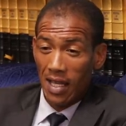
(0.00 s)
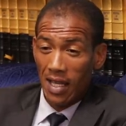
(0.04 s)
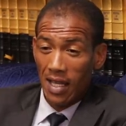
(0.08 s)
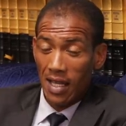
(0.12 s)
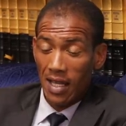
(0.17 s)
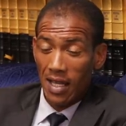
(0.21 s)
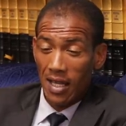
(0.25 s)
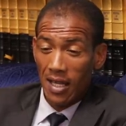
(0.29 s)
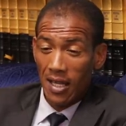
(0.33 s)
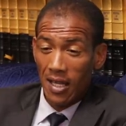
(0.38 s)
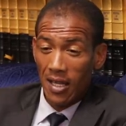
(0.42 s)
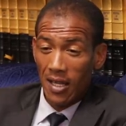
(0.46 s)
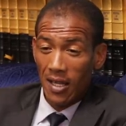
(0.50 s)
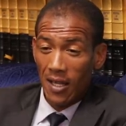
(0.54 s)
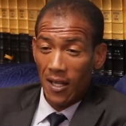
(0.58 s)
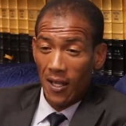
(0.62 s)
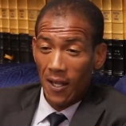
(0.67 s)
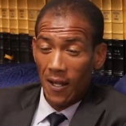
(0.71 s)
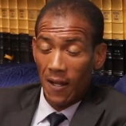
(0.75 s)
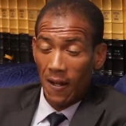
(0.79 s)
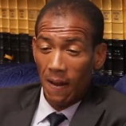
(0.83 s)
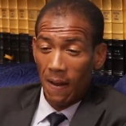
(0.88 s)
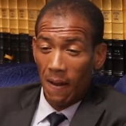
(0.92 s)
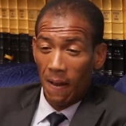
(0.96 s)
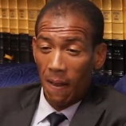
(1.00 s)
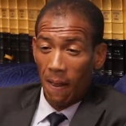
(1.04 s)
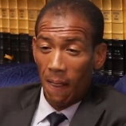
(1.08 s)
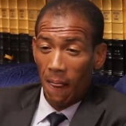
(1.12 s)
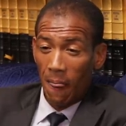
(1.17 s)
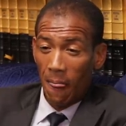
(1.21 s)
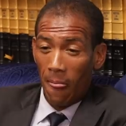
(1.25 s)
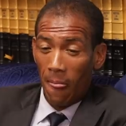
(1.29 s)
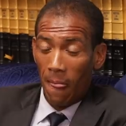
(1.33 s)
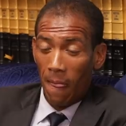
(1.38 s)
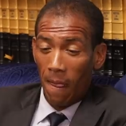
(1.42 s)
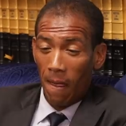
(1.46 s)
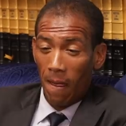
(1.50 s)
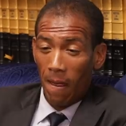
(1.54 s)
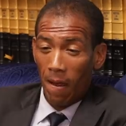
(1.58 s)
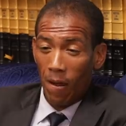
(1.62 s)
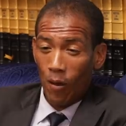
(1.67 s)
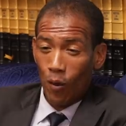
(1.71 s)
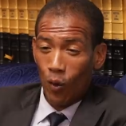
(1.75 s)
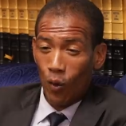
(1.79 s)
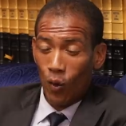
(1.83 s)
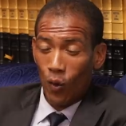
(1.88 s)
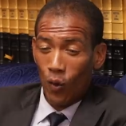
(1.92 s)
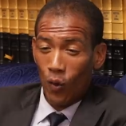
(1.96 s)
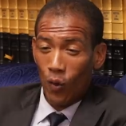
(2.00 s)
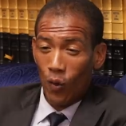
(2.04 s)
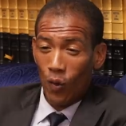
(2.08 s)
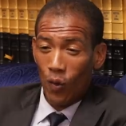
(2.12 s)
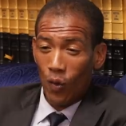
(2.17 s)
No one is speaking in this clip.